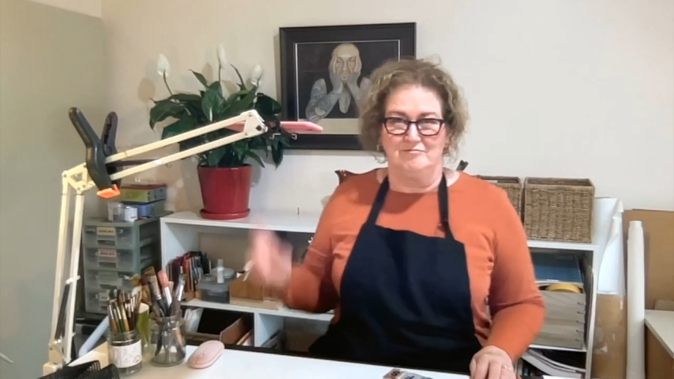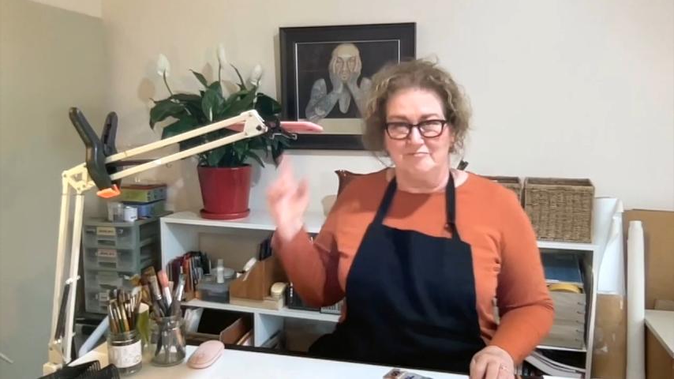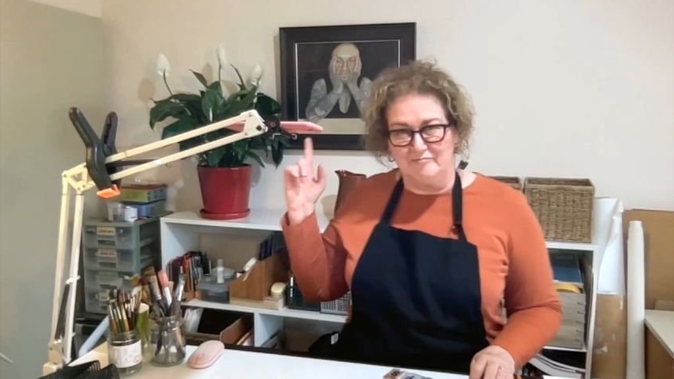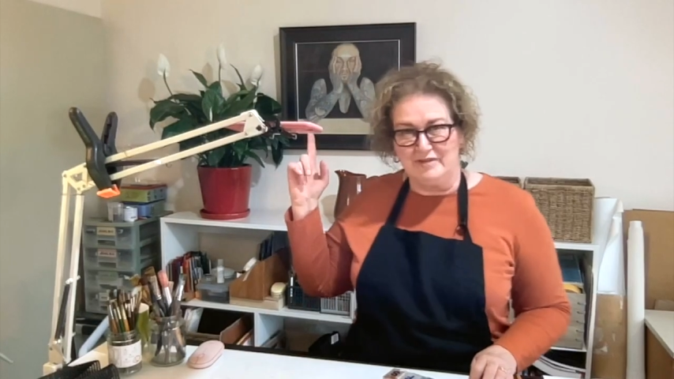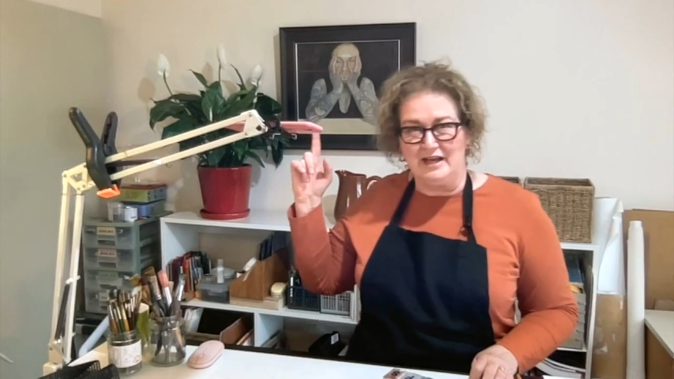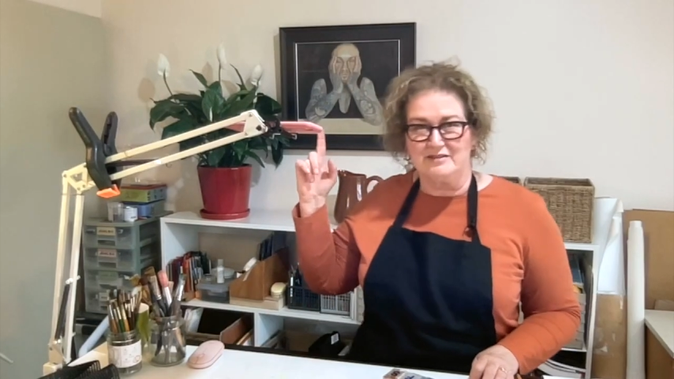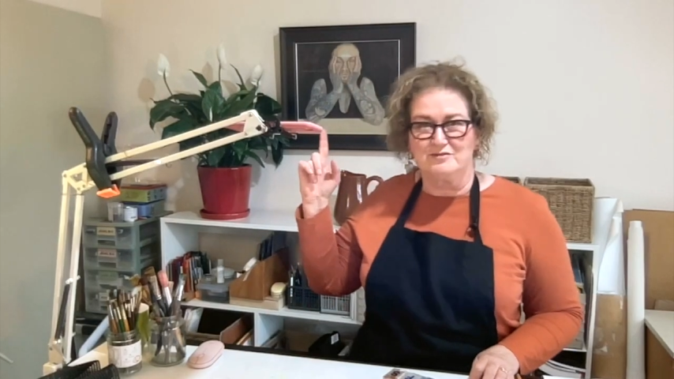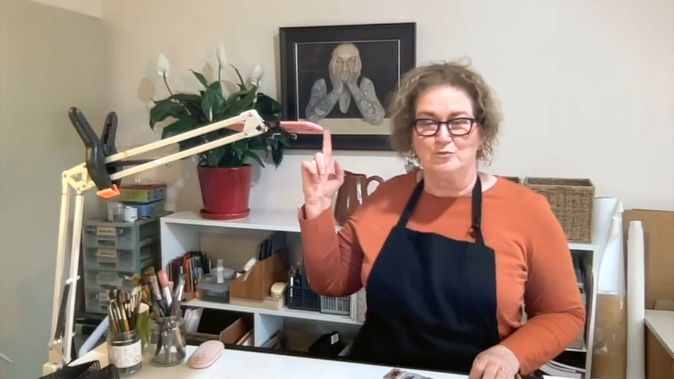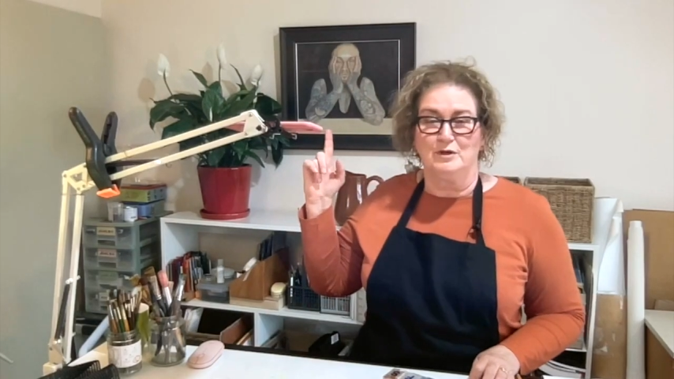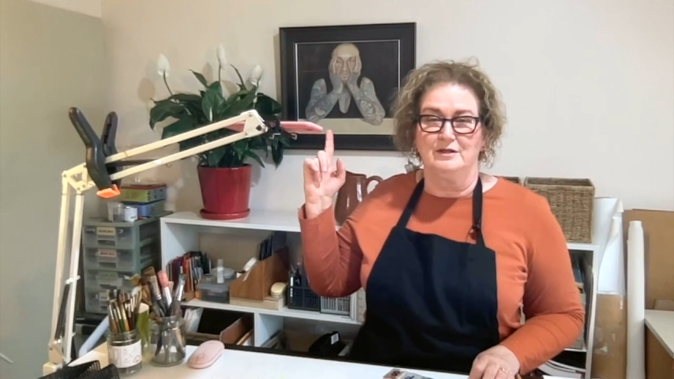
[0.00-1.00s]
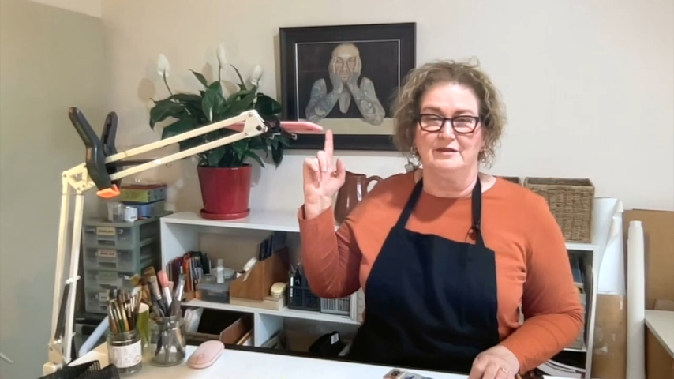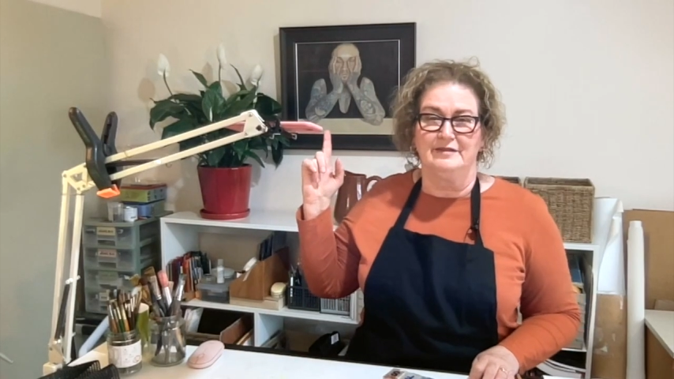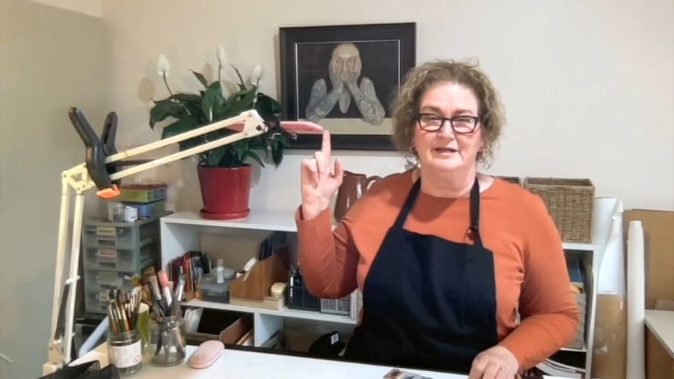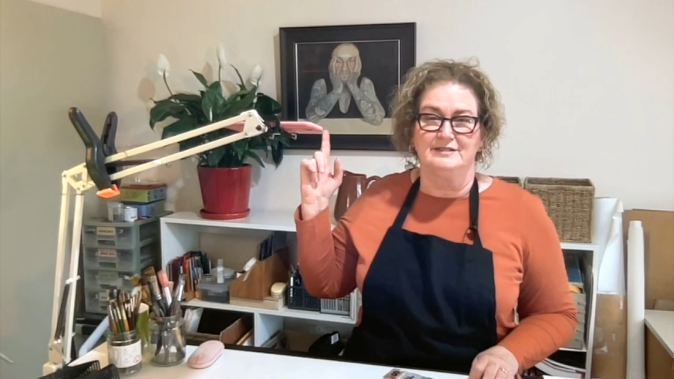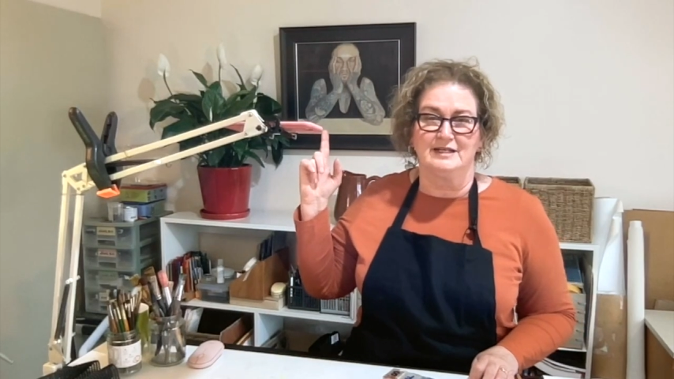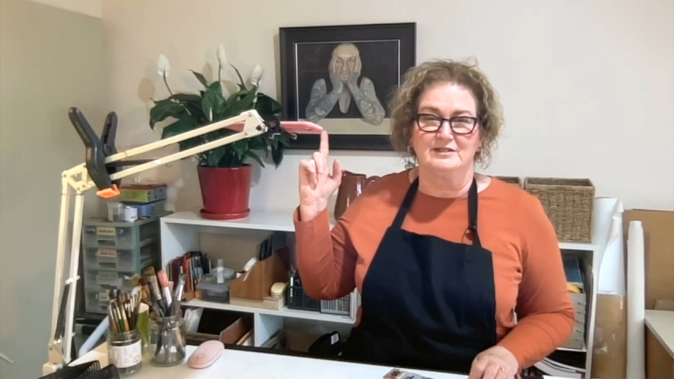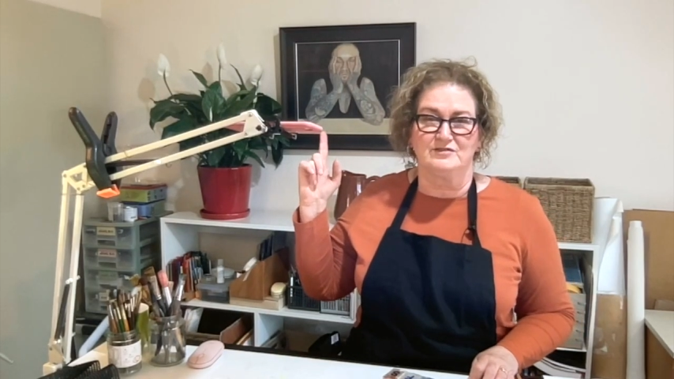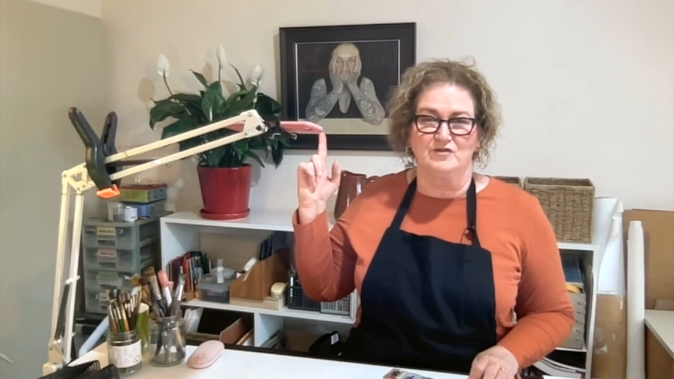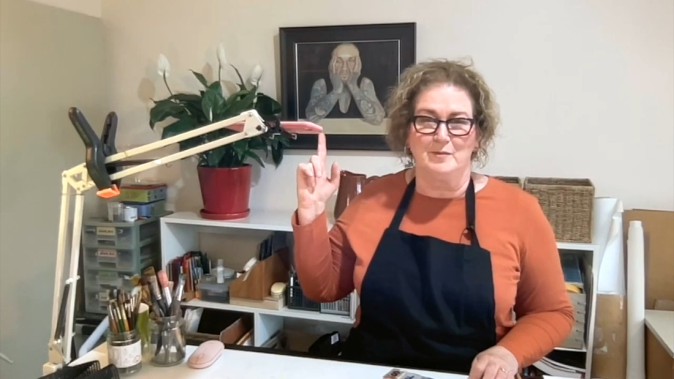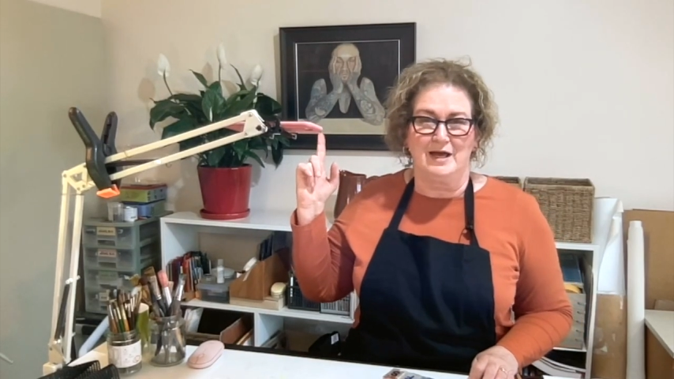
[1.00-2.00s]
that's one of the things that's
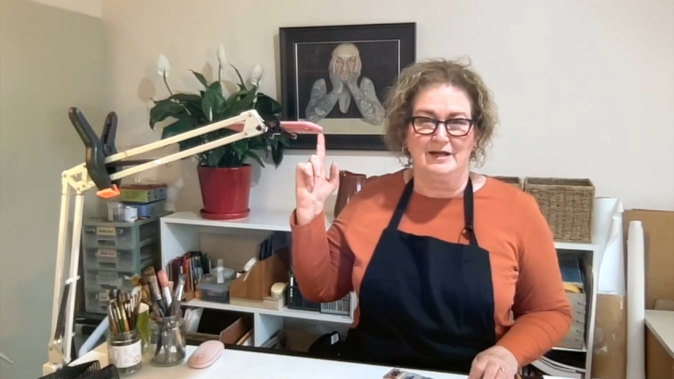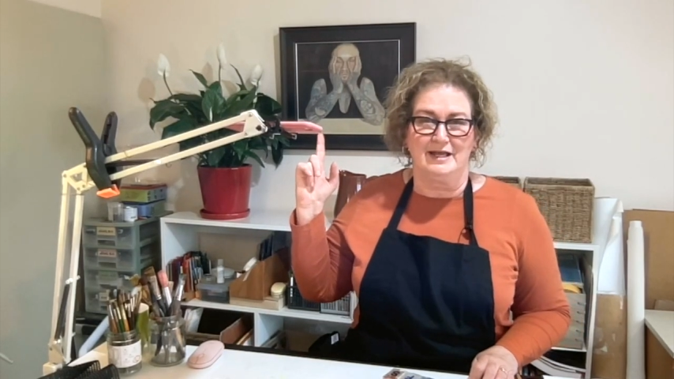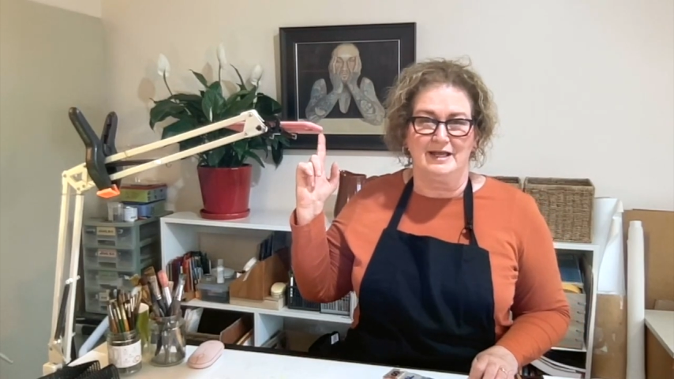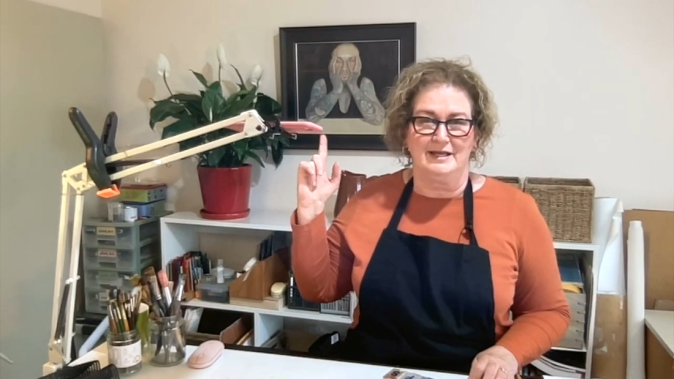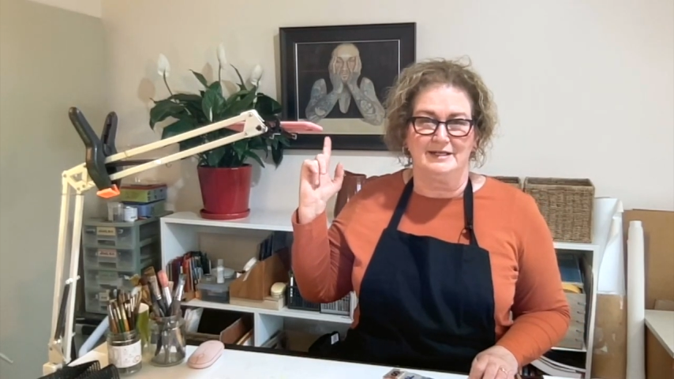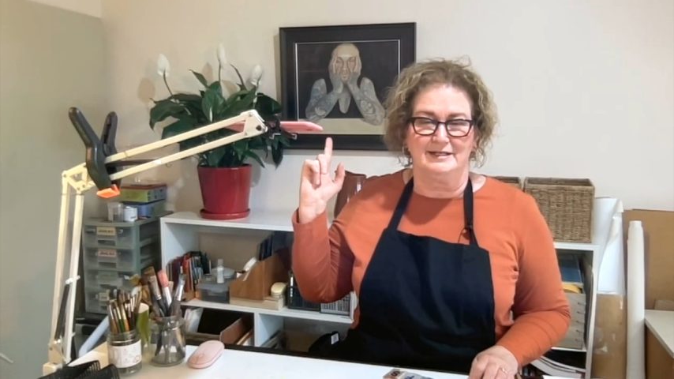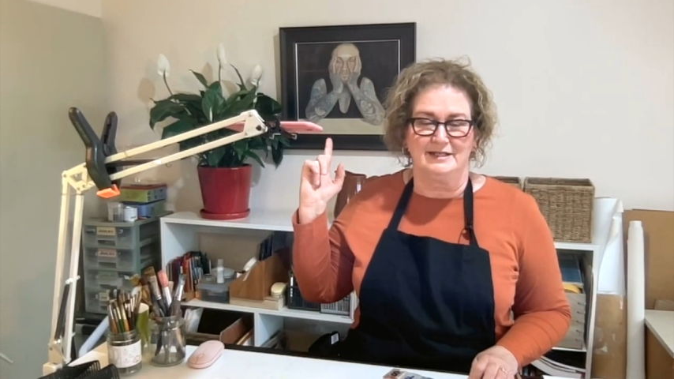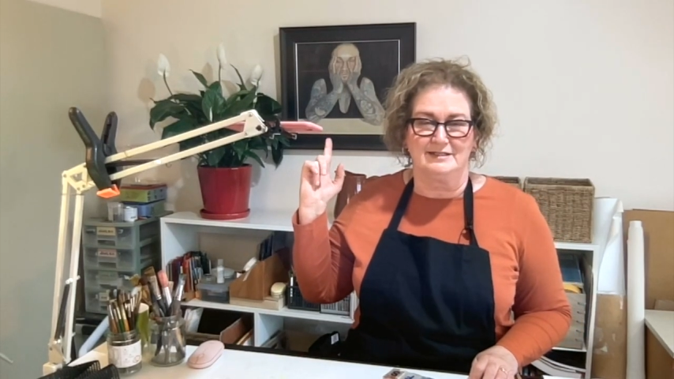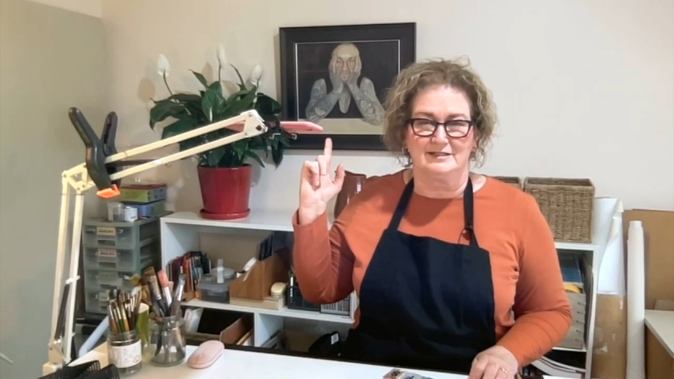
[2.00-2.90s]
from Out of Hand that's